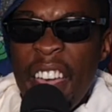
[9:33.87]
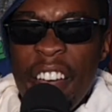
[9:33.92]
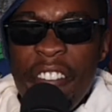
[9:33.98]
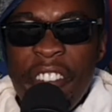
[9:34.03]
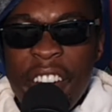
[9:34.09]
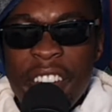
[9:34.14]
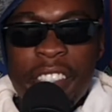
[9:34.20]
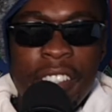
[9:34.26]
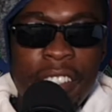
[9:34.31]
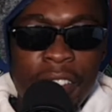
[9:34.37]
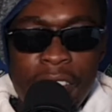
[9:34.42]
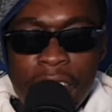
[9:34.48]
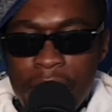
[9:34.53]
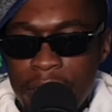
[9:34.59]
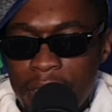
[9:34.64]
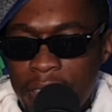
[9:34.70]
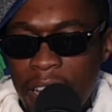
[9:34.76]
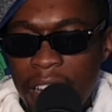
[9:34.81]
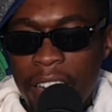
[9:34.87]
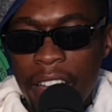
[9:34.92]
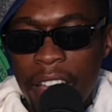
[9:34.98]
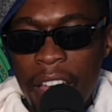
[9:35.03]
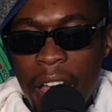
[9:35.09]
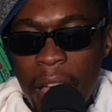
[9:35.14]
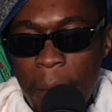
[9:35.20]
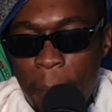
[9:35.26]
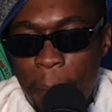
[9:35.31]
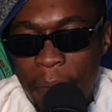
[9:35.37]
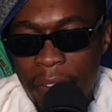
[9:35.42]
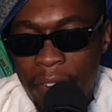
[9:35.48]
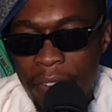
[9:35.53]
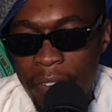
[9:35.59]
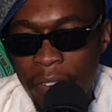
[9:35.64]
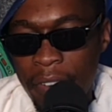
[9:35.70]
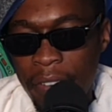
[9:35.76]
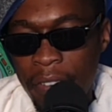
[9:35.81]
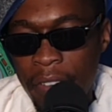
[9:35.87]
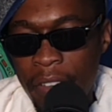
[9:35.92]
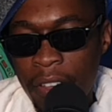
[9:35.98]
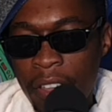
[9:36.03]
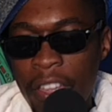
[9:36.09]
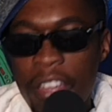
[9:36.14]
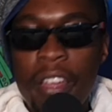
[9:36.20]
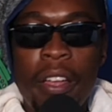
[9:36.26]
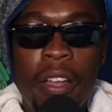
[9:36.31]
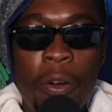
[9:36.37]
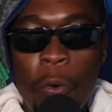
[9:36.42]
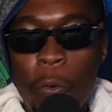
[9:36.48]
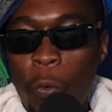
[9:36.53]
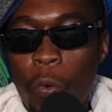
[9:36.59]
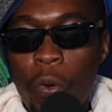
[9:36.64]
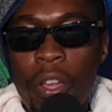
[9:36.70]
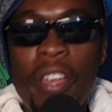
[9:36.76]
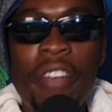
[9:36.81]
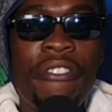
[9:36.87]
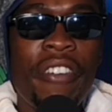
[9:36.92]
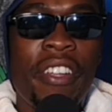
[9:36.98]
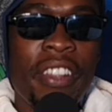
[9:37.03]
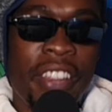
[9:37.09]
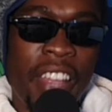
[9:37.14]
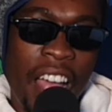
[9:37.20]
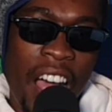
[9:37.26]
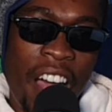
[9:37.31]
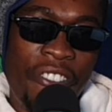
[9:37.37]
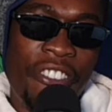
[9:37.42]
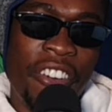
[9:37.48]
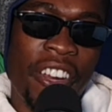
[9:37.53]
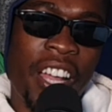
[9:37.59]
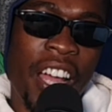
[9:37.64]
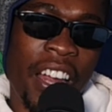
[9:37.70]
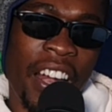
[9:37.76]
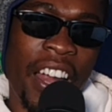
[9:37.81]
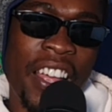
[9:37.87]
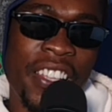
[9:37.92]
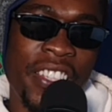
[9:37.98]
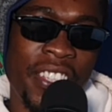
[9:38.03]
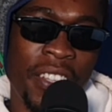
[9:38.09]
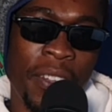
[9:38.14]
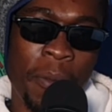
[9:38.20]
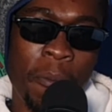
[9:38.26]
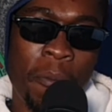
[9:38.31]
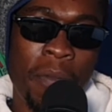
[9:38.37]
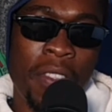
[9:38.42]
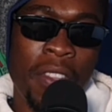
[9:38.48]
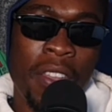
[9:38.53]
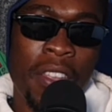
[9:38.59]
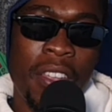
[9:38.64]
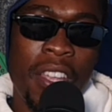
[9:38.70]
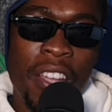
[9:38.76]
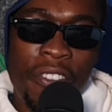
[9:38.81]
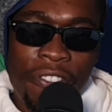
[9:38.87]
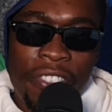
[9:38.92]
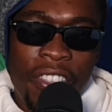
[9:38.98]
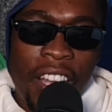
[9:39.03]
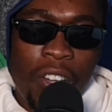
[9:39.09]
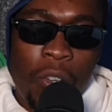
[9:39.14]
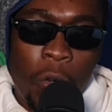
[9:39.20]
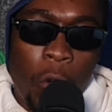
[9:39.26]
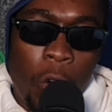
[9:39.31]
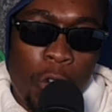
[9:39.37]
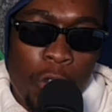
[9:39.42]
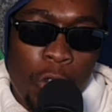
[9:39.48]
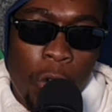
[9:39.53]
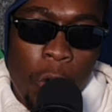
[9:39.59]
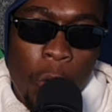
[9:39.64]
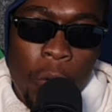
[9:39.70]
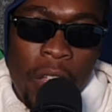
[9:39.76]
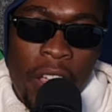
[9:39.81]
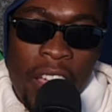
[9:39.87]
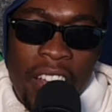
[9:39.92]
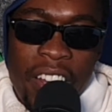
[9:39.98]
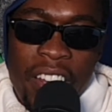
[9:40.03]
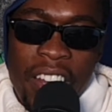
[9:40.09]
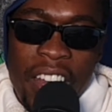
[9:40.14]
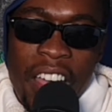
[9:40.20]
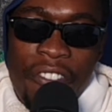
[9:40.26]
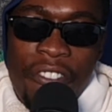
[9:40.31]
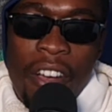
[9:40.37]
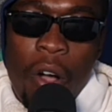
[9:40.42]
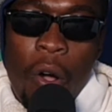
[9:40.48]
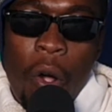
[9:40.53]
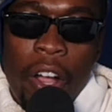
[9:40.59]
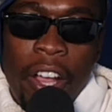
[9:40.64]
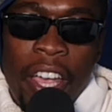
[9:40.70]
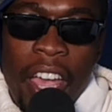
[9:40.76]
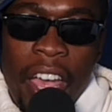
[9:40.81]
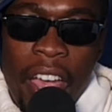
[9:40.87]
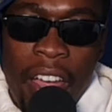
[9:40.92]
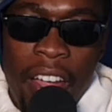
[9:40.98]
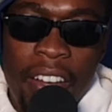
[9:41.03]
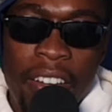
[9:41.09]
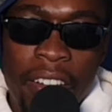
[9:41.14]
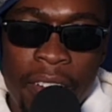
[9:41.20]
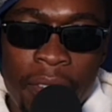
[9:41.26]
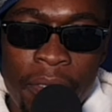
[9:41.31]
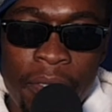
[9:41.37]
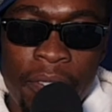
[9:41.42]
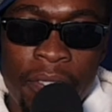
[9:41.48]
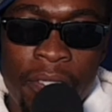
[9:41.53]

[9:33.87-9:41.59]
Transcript: ever since that happened, even the Africa Rising, if that crossroad had never occurred,